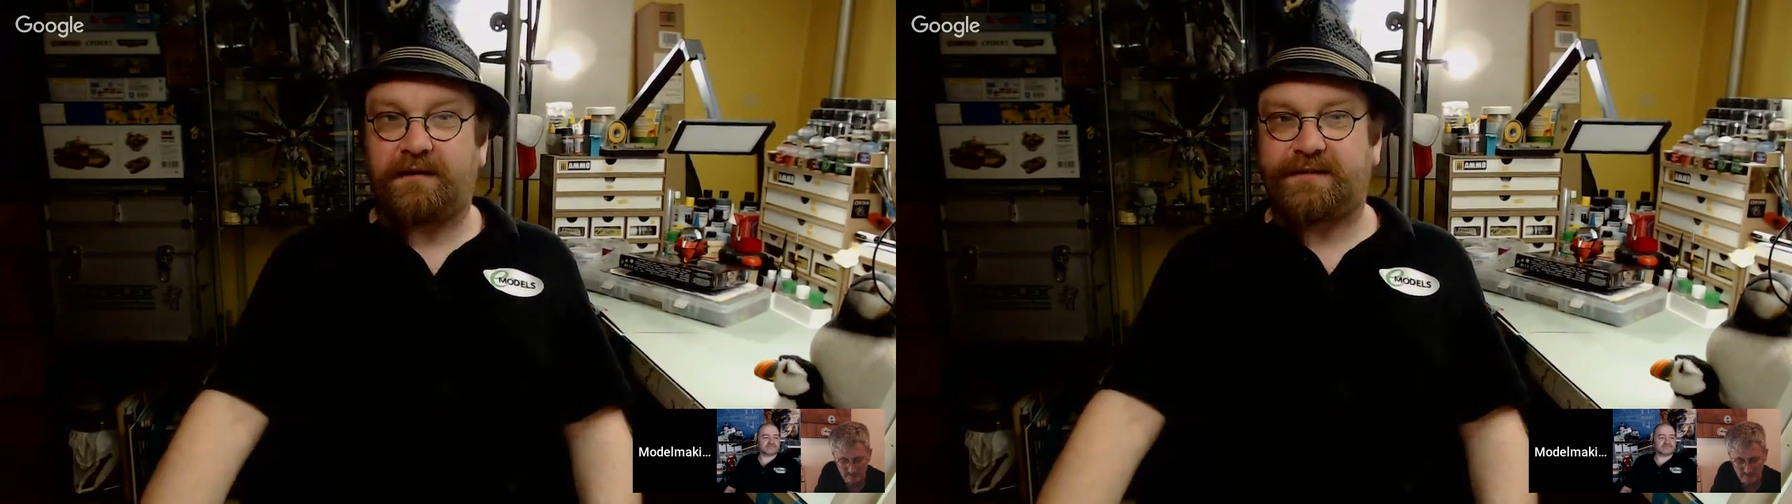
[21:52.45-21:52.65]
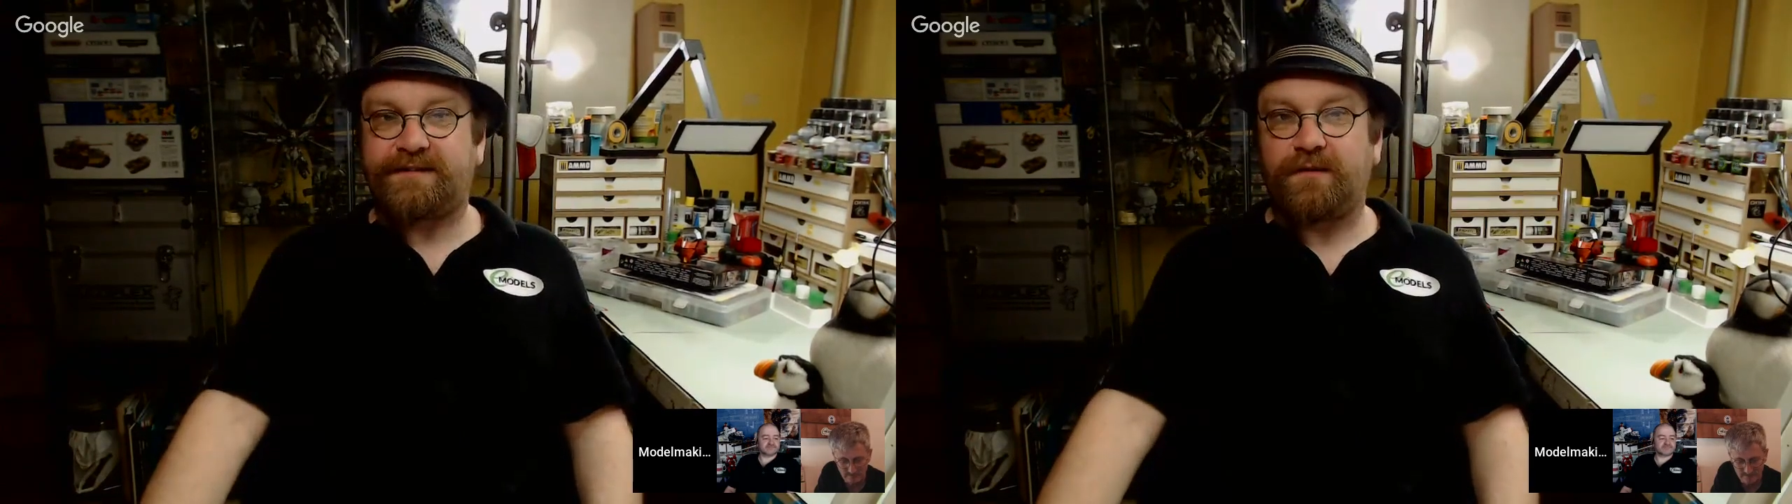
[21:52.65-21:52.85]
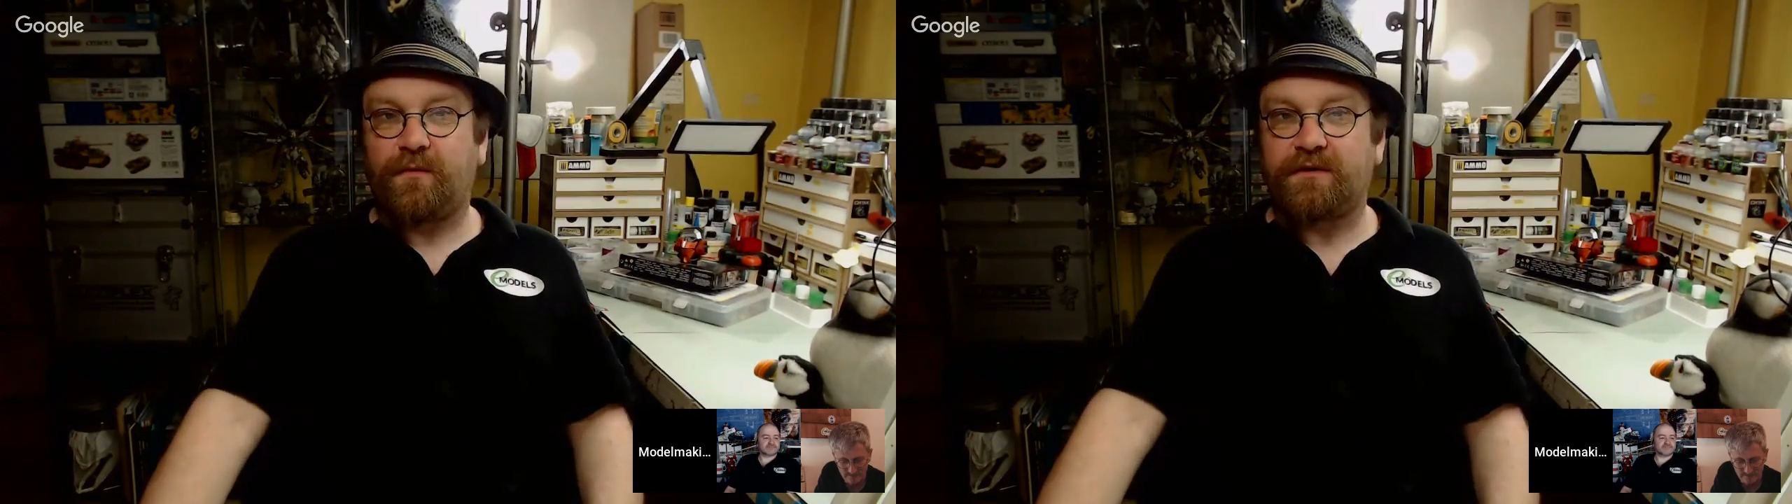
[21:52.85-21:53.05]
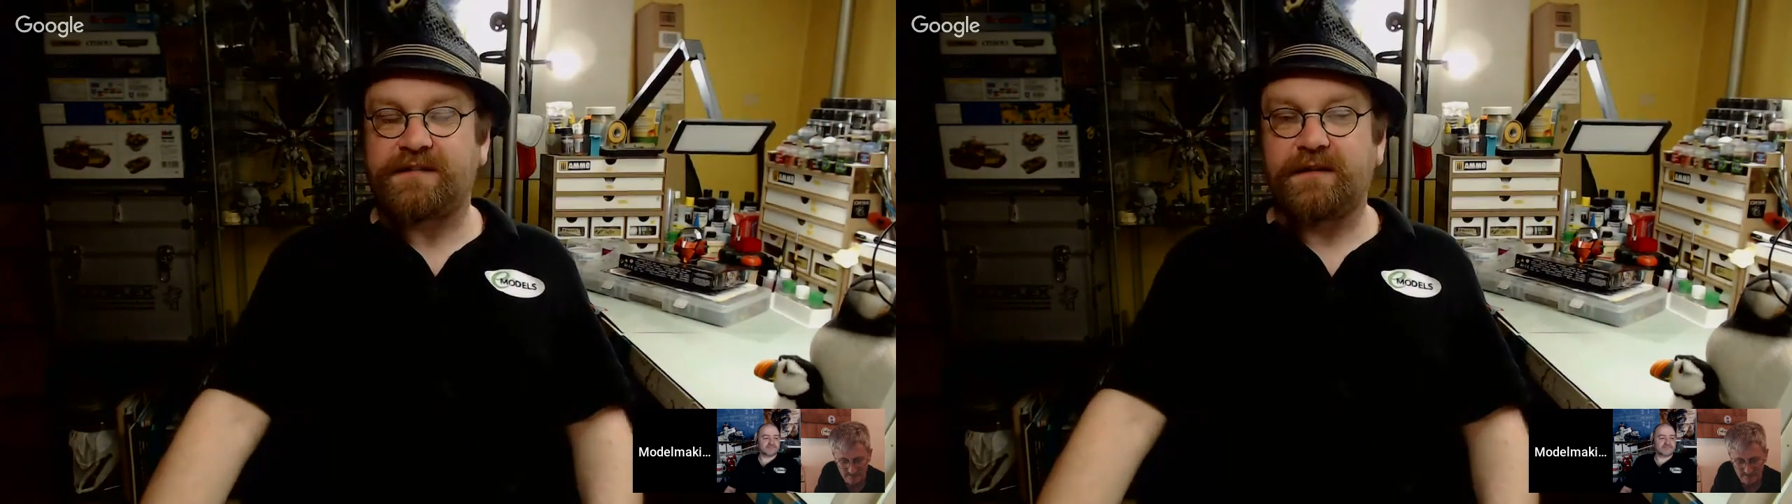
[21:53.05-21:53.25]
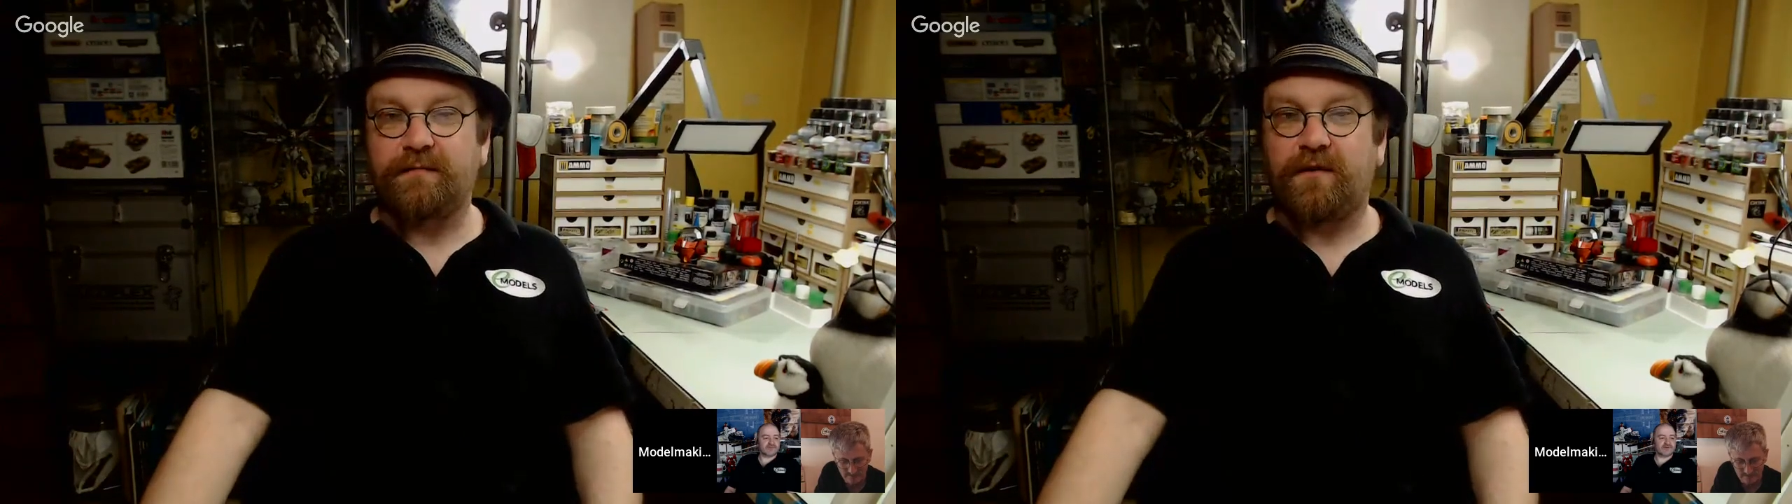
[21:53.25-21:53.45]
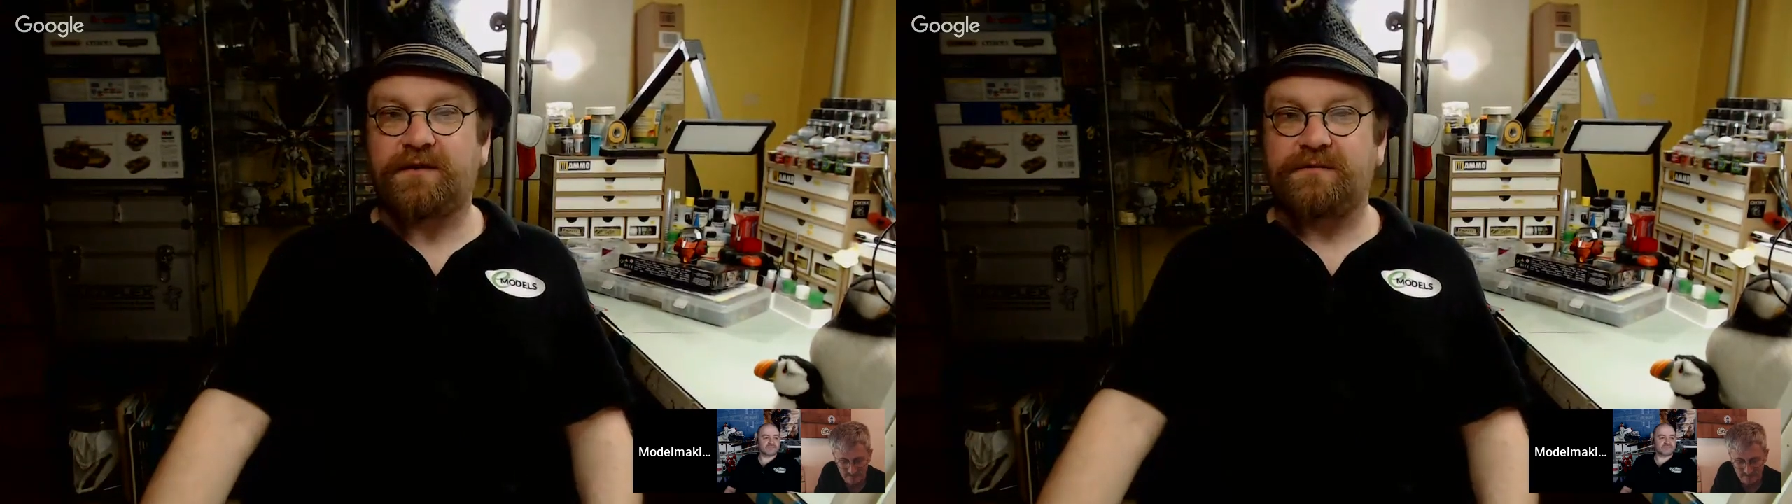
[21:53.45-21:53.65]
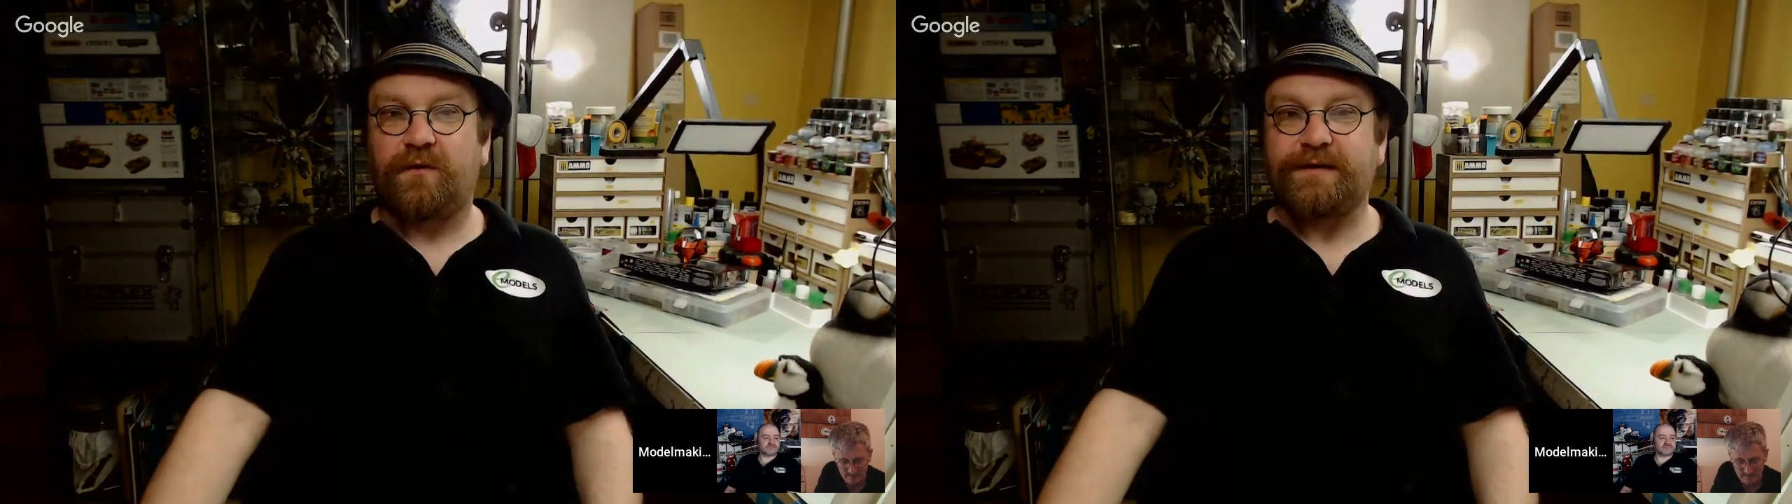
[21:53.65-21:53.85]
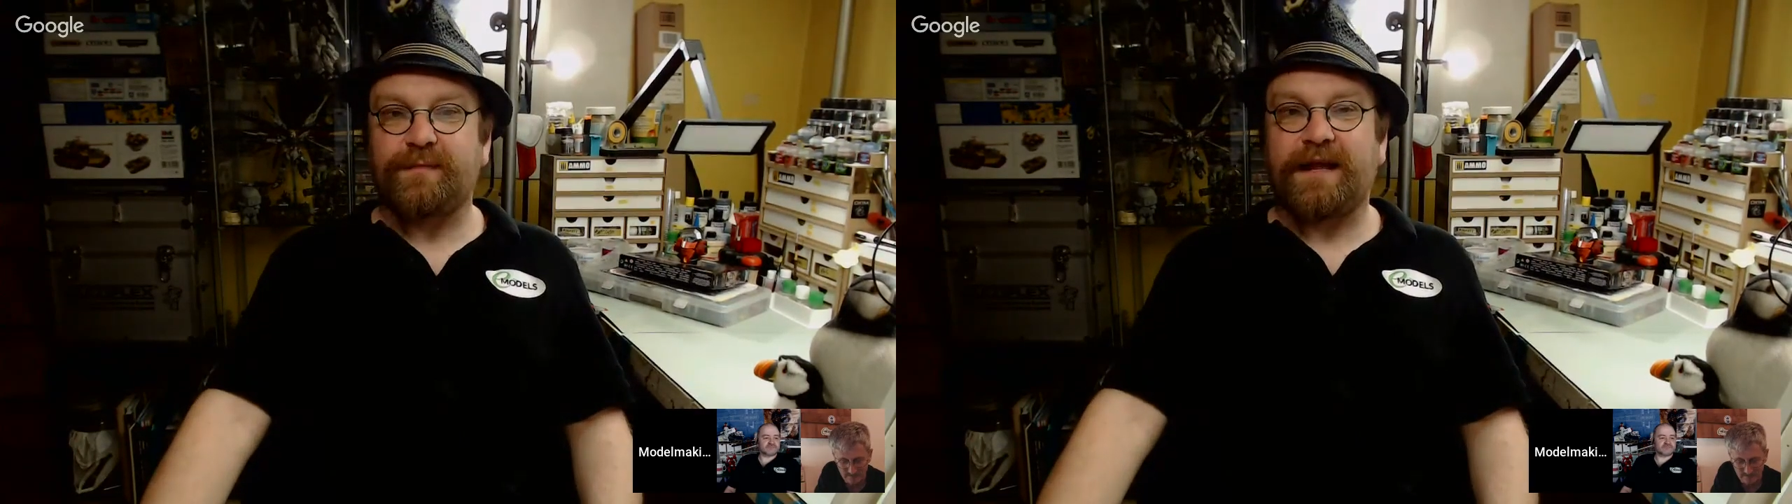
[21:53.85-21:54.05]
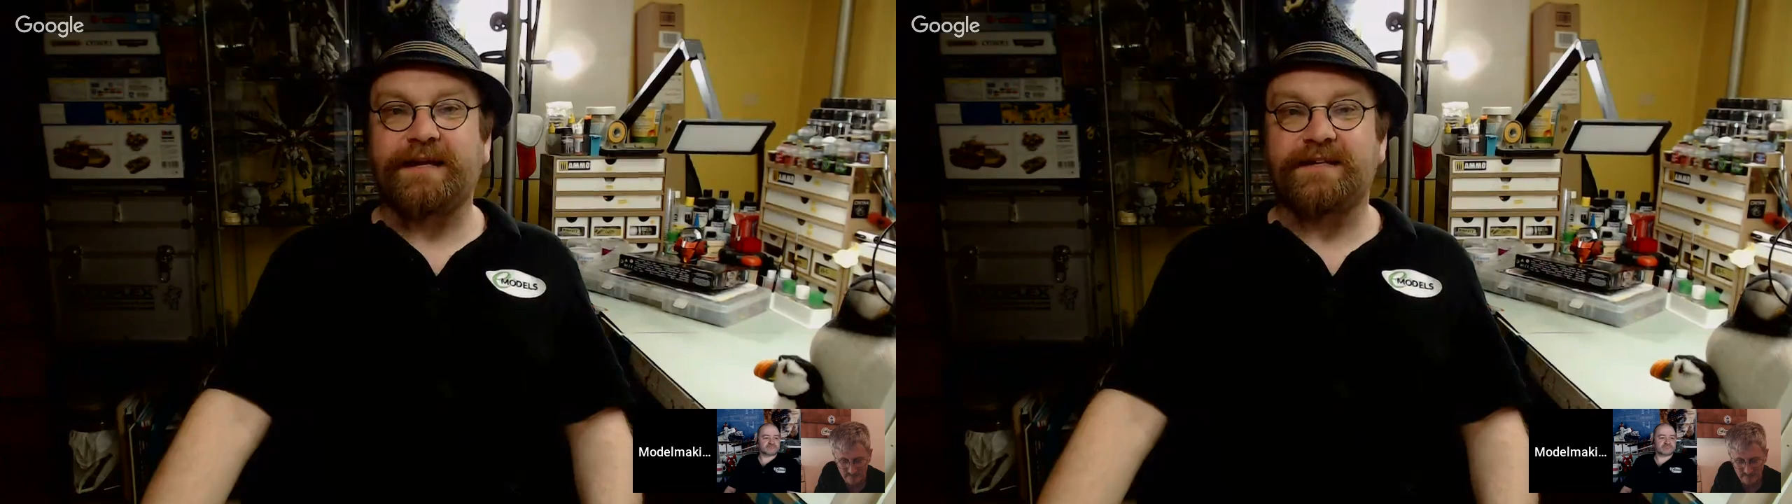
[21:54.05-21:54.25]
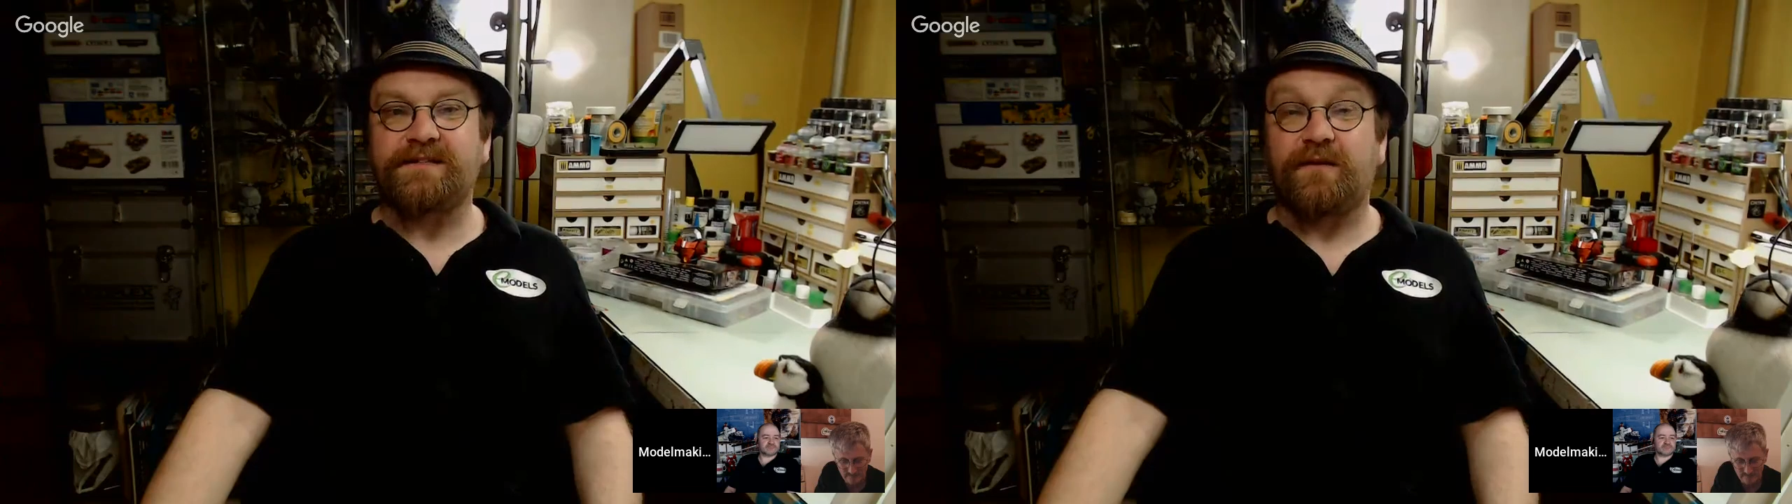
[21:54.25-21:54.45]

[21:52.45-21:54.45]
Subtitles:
to see what's in the box and what his plan is.